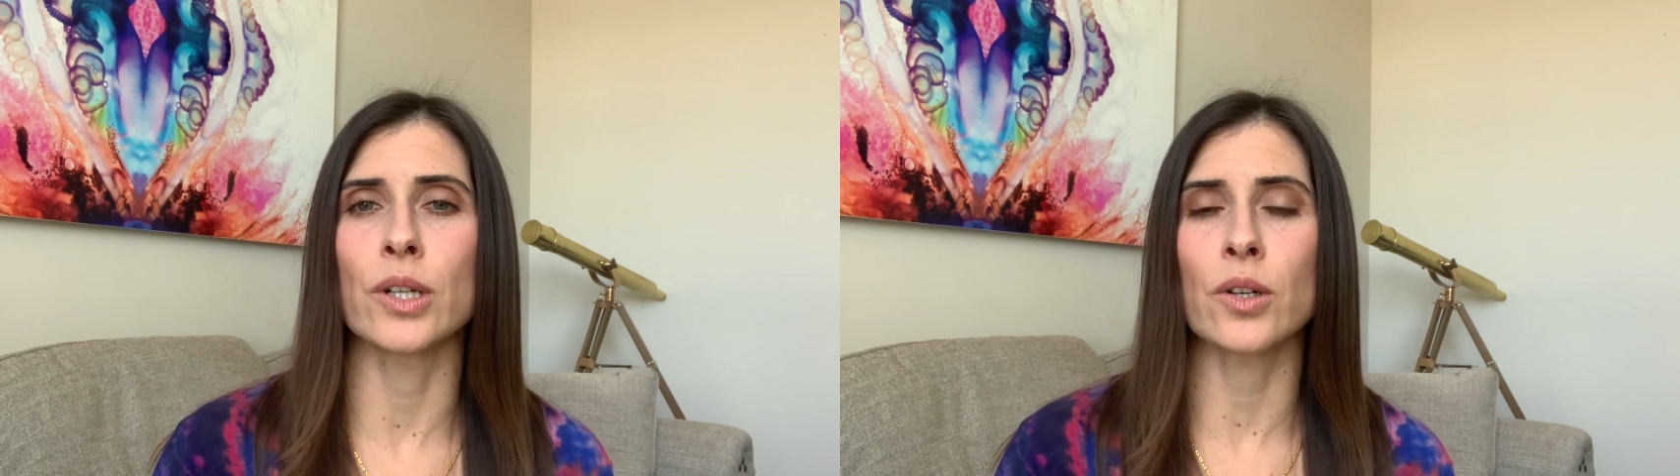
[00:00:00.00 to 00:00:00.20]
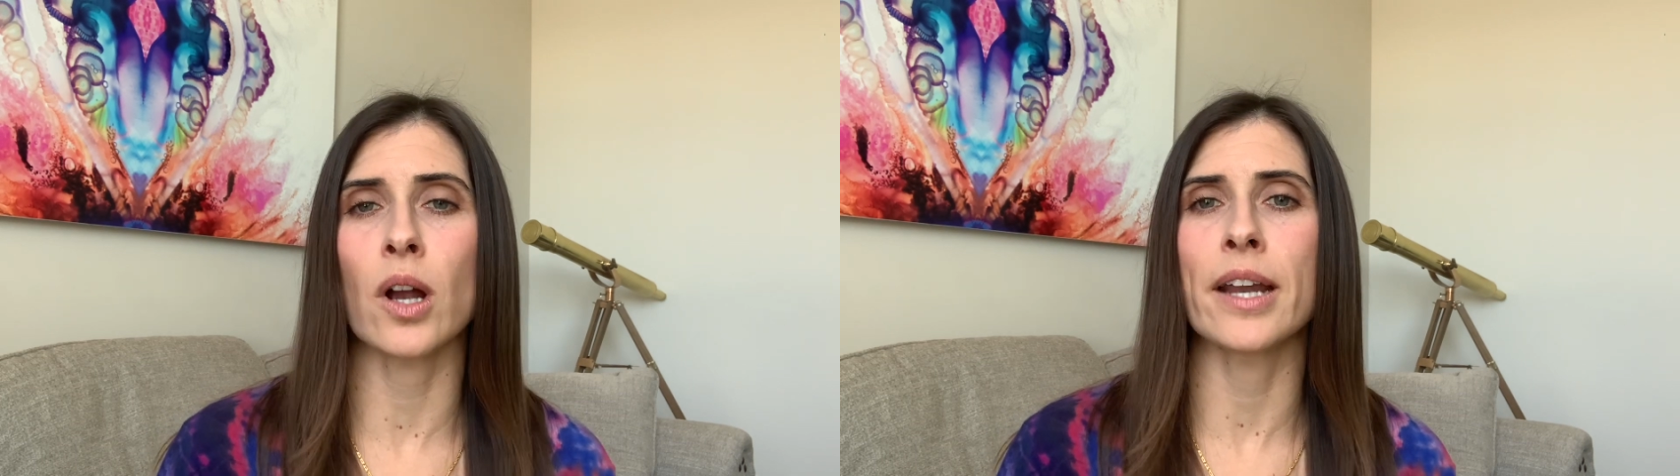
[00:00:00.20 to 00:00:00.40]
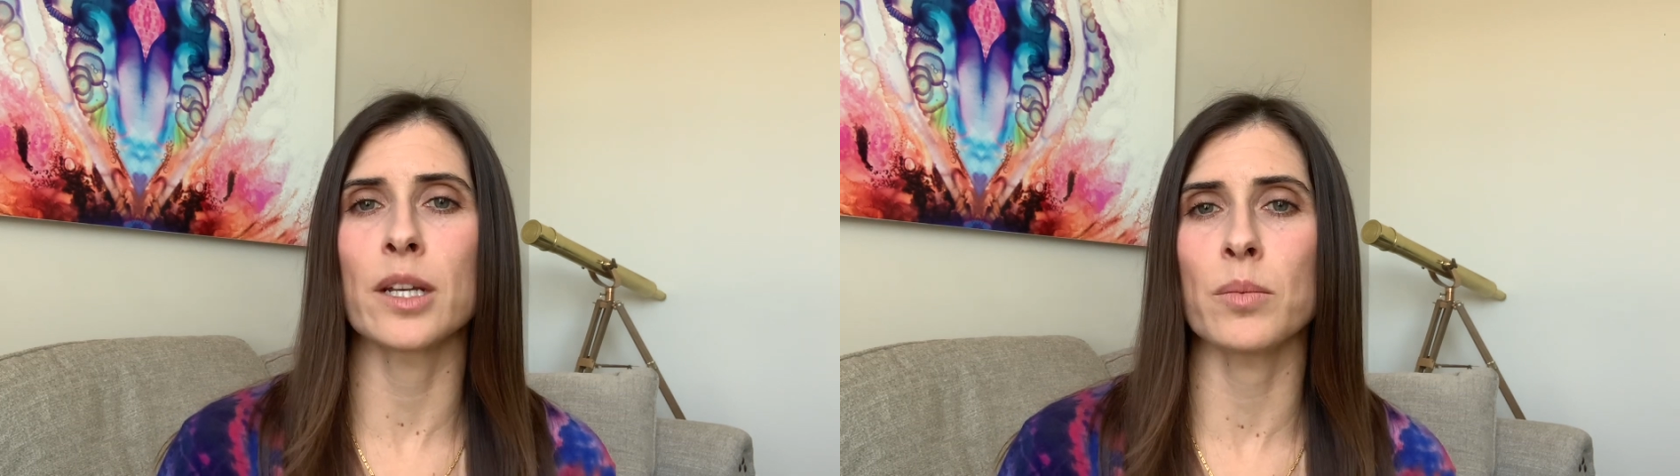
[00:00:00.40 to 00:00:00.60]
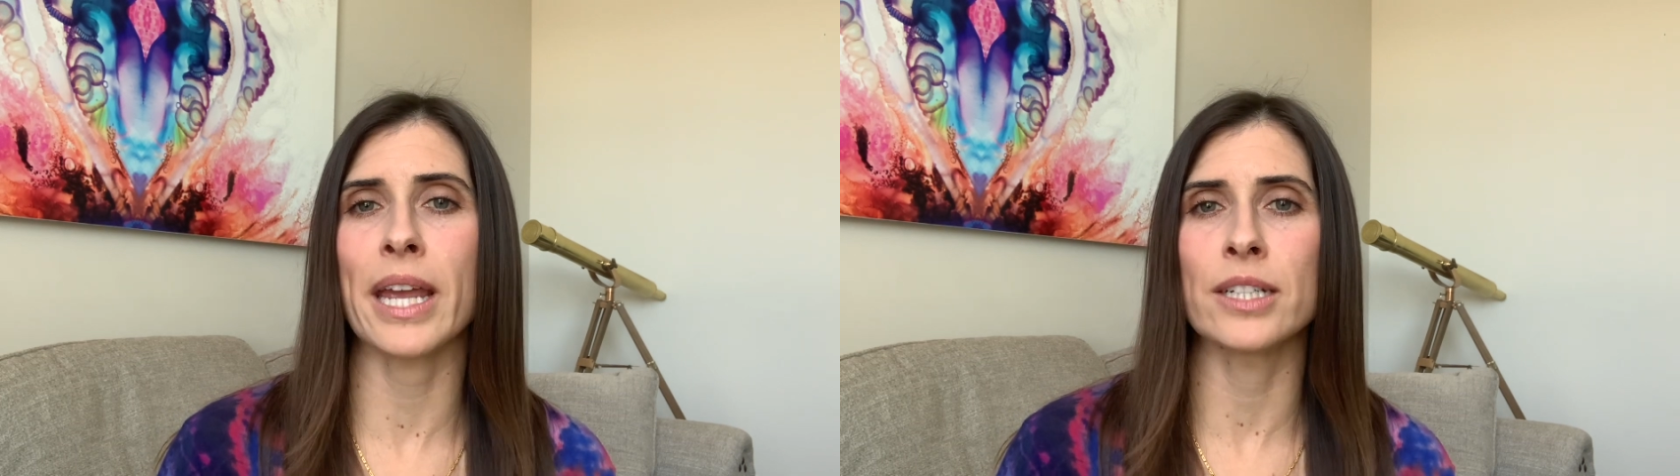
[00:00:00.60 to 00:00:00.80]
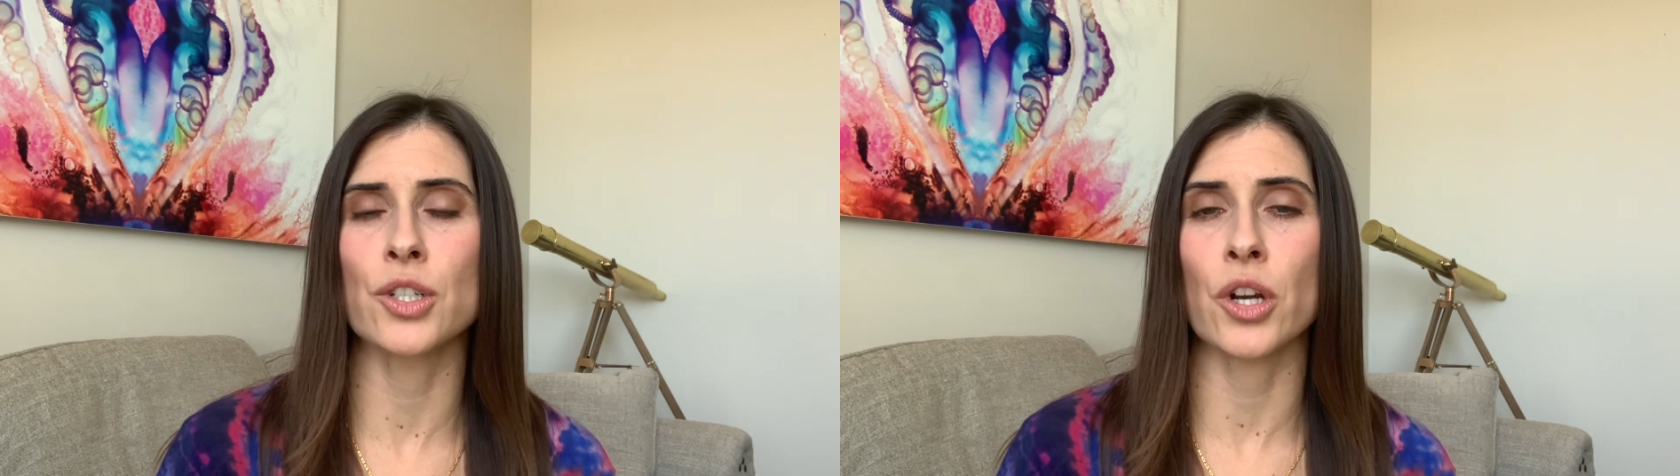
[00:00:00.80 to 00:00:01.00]
chronic
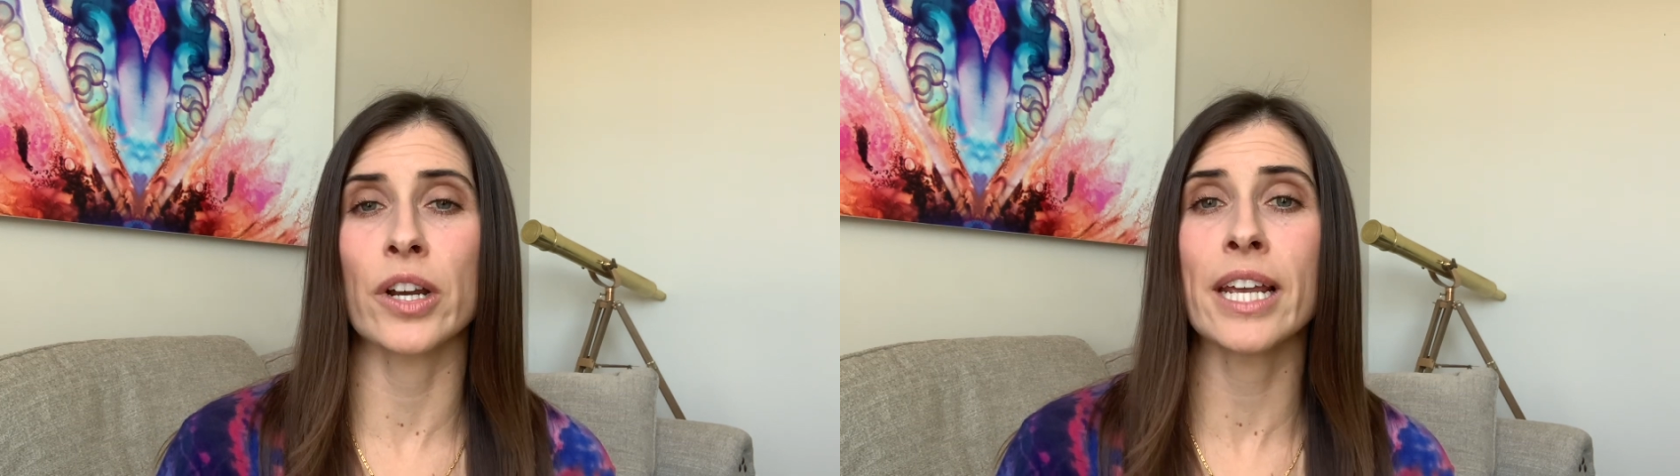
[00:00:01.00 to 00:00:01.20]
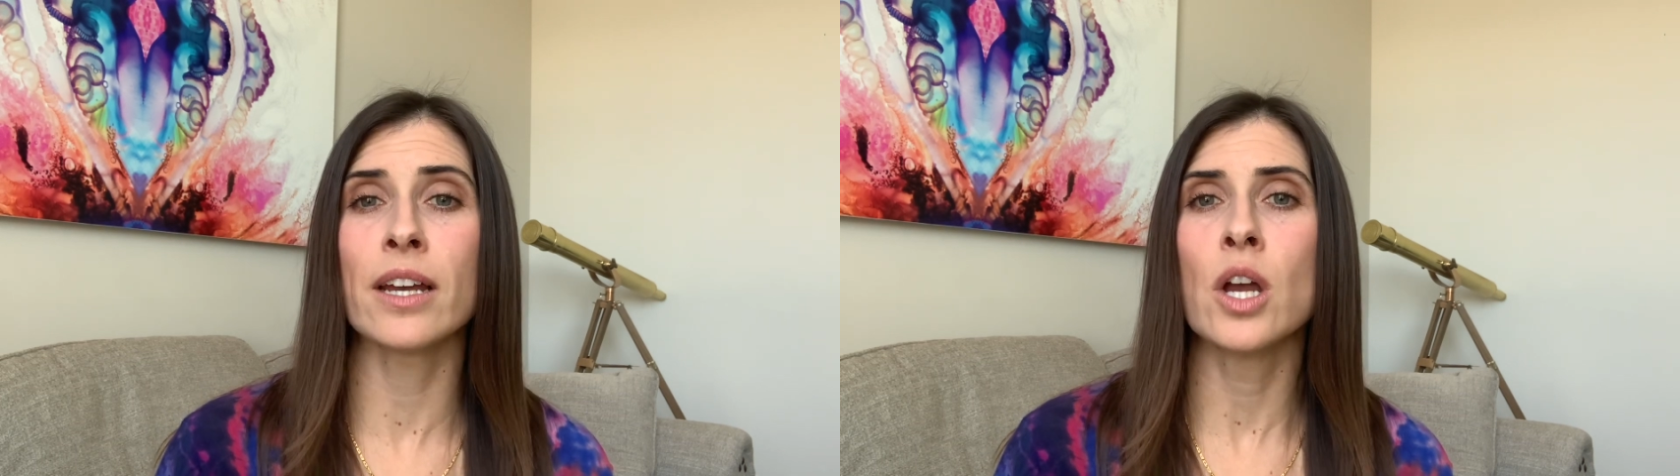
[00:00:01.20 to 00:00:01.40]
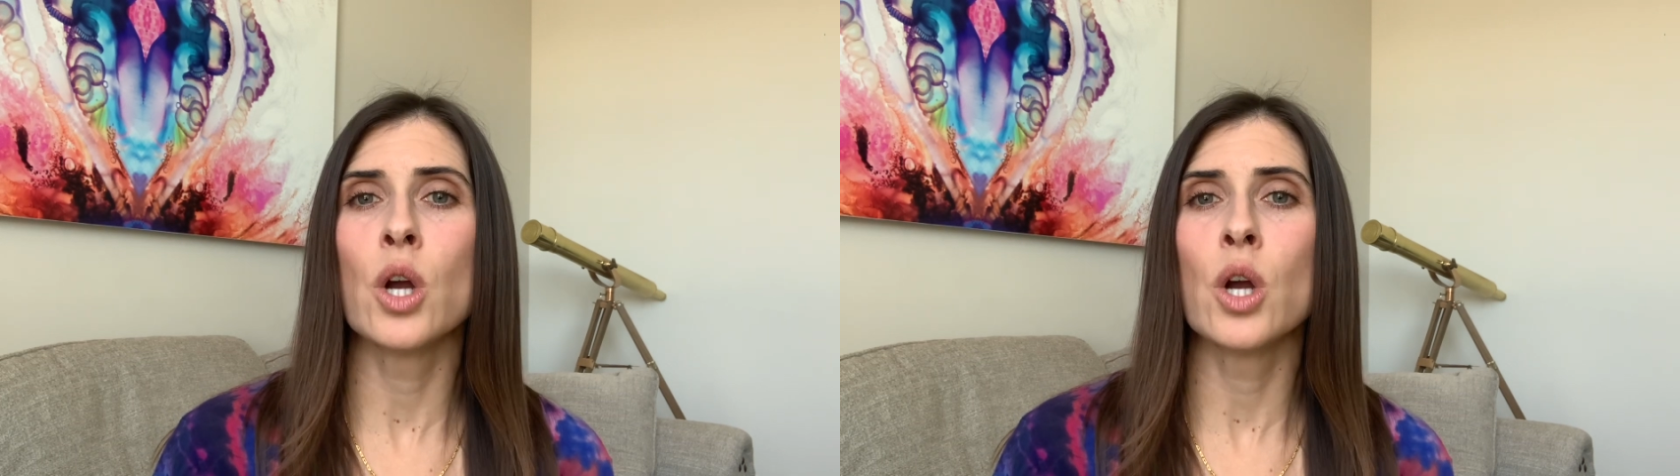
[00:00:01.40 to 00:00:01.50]
pain journey